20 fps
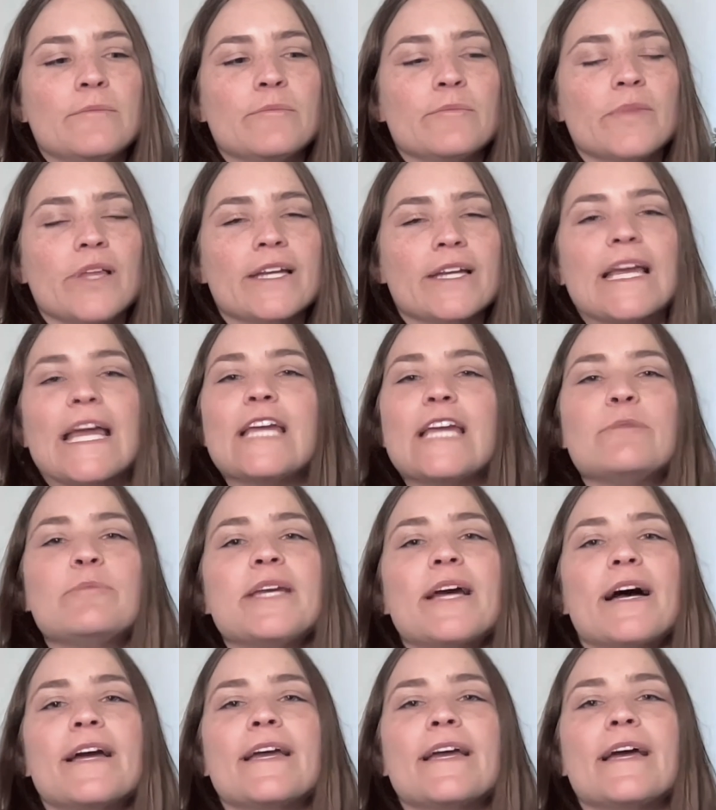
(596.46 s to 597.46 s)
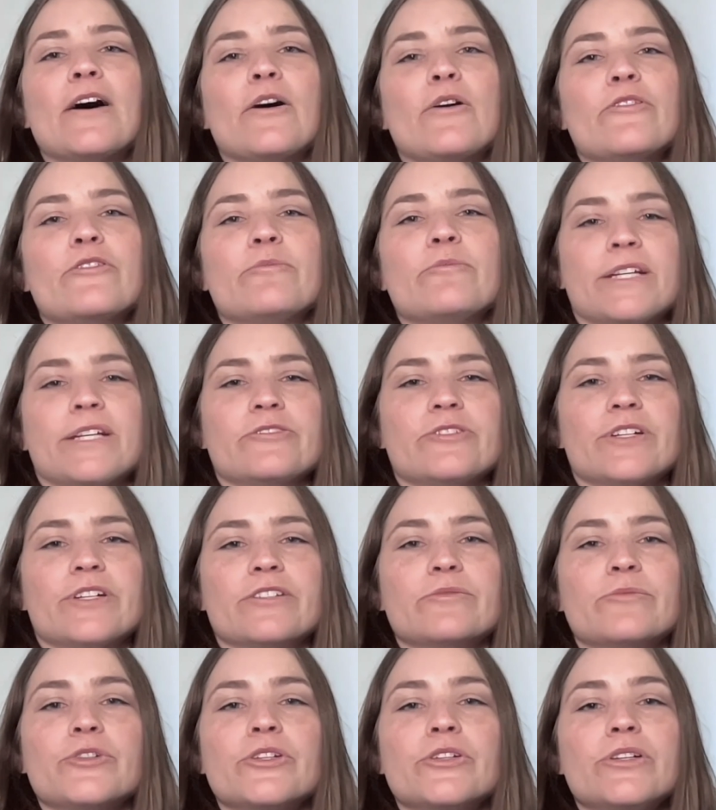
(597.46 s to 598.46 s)
like API health
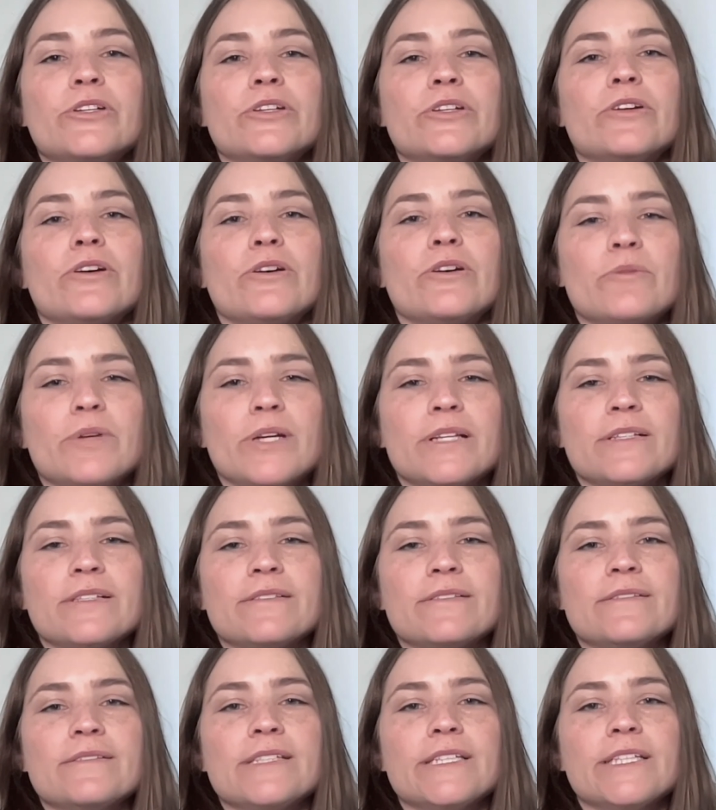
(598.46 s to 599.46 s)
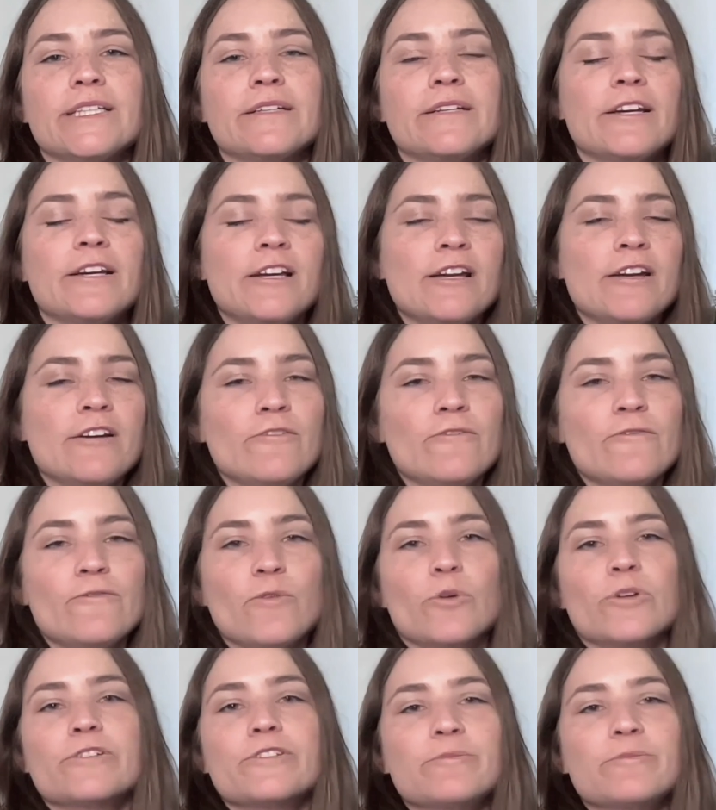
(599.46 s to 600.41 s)
metrics where you can go in and see for